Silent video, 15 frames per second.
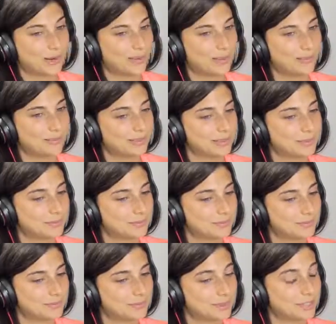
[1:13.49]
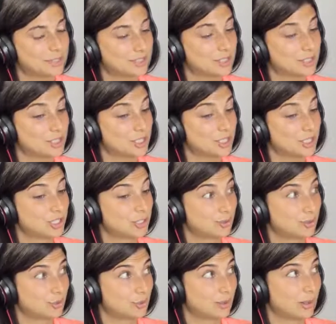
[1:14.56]
I've, on
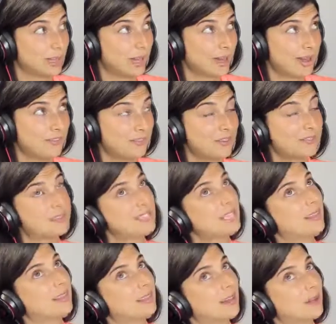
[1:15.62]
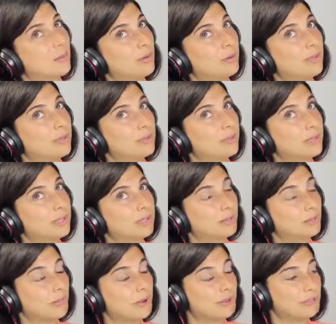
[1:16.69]
July 15th, I will have
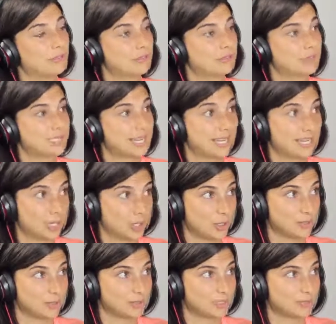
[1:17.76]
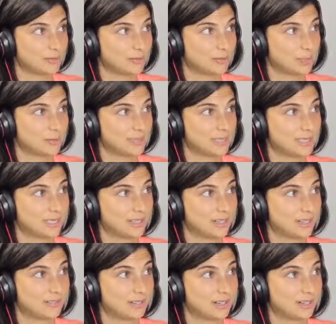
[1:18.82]
been raw for 10 years, which means I
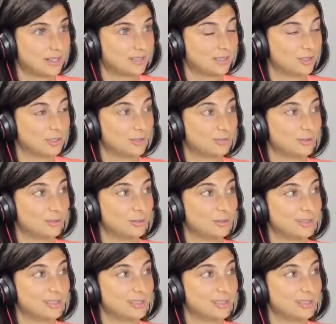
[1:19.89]
have not eaten cooked food